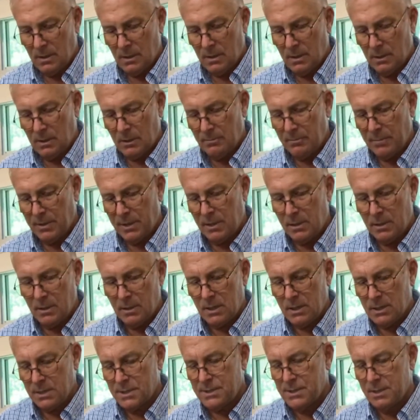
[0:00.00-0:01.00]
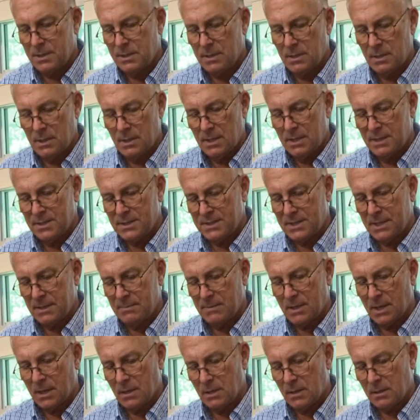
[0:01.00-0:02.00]
The peonies, same
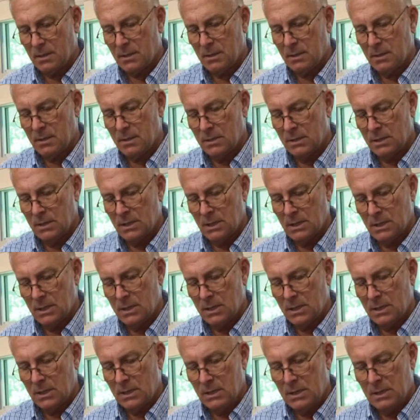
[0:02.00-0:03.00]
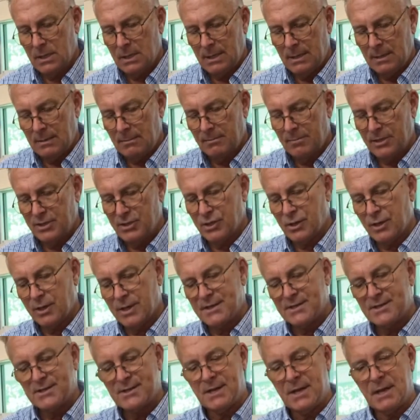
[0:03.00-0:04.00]
color, but you can
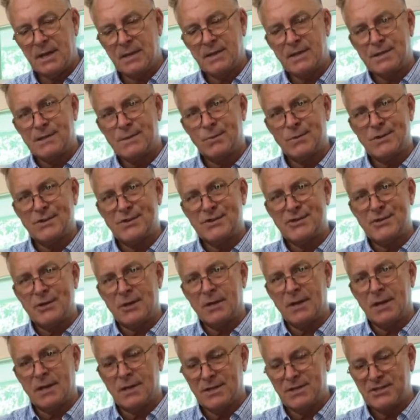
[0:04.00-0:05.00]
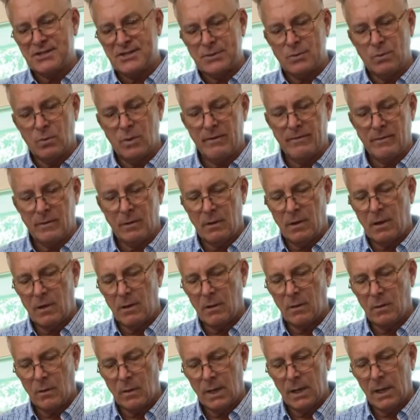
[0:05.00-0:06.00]
see this one's starting to swivel
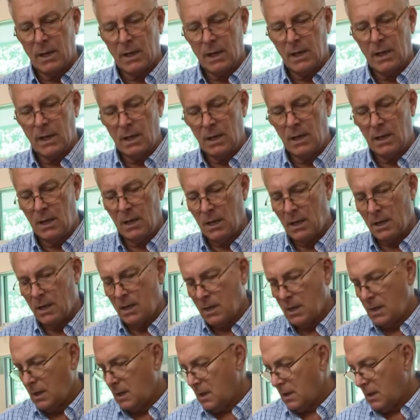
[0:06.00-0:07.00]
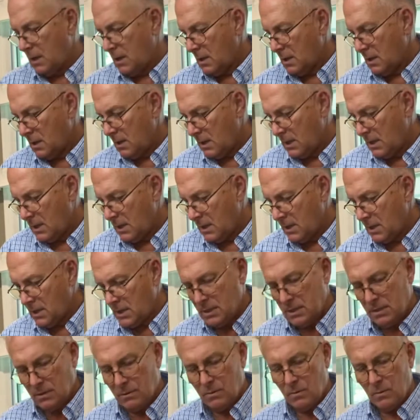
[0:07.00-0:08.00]
already. I
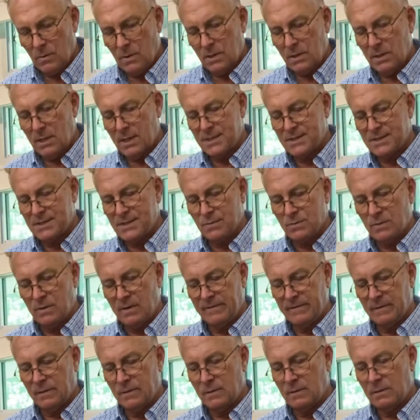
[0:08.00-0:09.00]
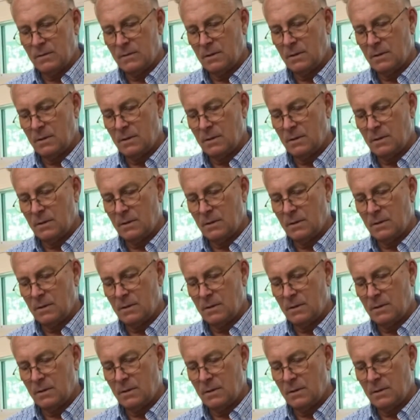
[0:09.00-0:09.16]
don't want that swivel.